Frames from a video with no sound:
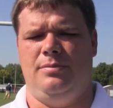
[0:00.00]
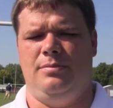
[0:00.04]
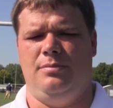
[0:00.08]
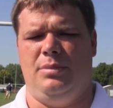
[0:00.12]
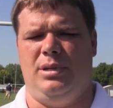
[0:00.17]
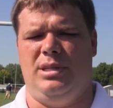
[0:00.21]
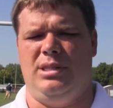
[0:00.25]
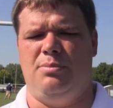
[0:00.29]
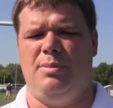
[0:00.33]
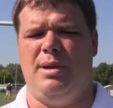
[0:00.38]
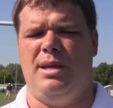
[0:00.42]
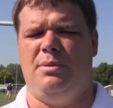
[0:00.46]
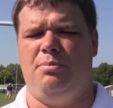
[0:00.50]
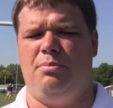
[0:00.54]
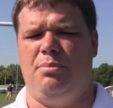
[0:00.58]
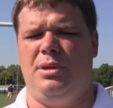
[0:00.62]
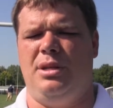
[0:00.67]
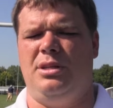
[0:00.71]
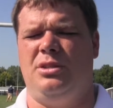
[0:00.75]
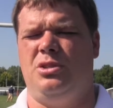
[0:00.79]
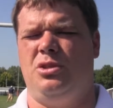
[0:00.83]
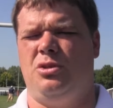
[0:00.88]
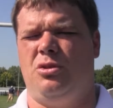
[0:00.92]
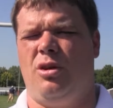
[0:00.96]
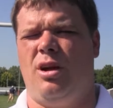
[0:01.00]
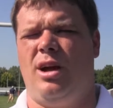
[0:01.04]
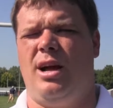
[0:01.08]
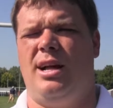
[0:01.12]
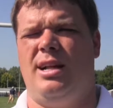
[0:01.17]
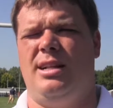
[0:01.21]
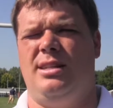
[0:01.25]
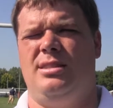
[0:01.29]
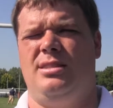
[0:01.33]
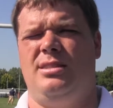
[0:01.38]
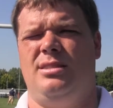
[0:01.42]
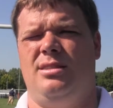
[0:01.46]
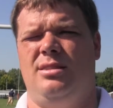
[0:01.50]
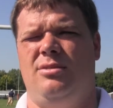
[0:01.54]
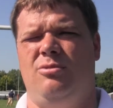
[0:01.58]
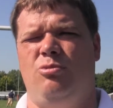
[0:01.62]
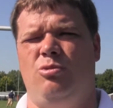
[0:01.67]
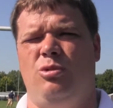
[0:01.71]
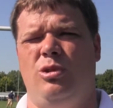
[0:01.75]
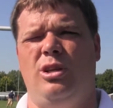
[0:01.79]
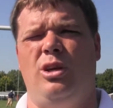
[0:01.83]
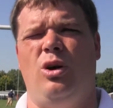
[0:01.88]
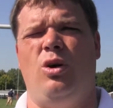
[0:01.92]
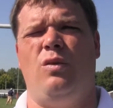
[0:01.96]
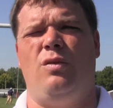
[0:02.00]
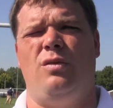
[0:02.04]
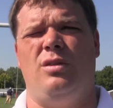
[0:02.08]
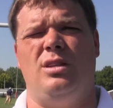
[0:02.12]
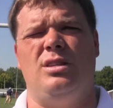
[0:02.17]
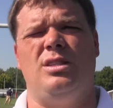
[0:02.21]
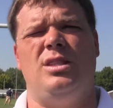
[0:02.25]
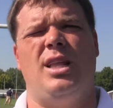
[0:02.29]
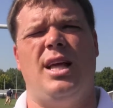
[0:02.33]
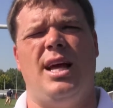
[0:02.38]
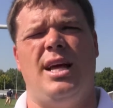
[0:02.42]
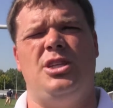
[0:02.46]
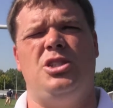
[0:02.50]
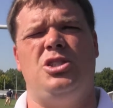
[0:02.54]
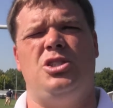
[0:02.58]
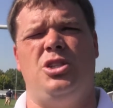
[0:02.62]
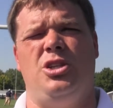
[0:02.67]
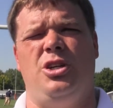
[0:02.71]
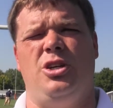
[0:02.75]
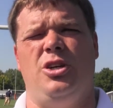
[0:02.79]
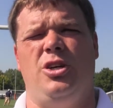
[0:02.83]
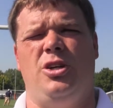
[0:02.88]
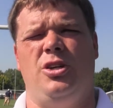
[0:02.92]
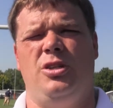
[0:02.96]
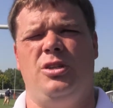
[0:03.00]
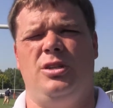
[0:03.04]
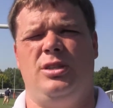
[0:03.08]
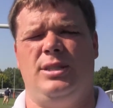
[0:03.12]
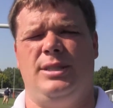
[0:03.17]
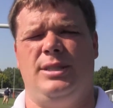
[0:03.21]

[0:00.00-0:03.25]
but he's made big strides really over this last year,